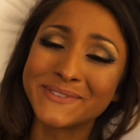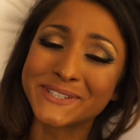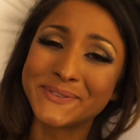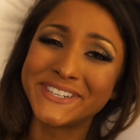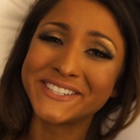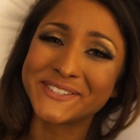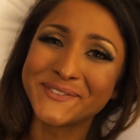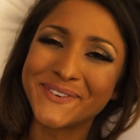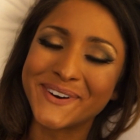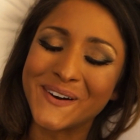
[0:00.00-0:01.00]
experience
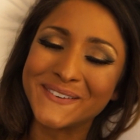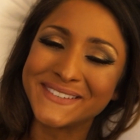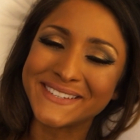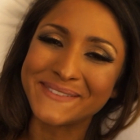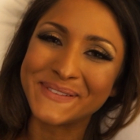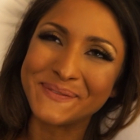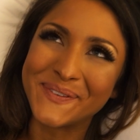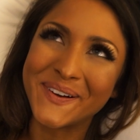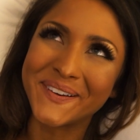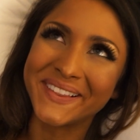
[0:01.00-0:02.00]
so far obviously I'm in
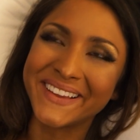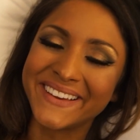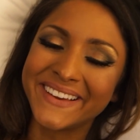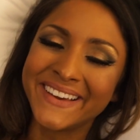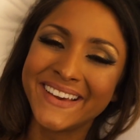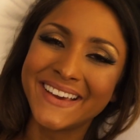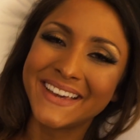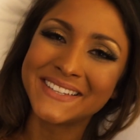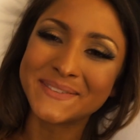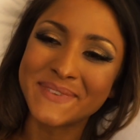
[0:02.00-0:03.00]
frog, like
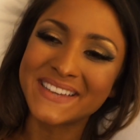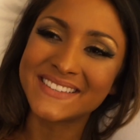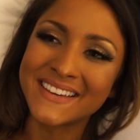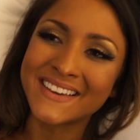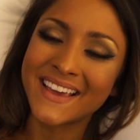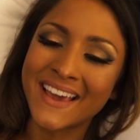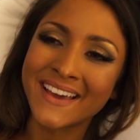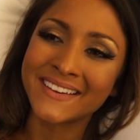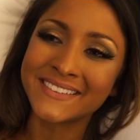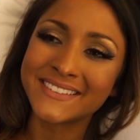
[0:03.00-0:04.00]
it's amazing
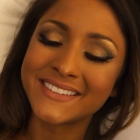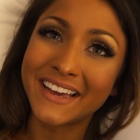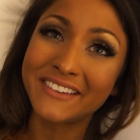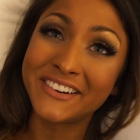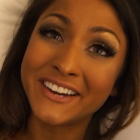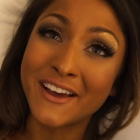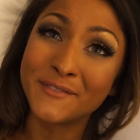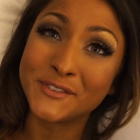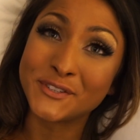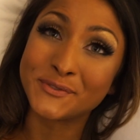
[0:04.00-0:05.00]
and right now
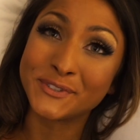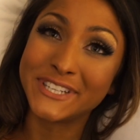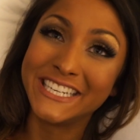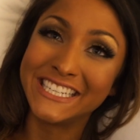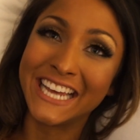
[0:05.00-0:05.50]
I'm just really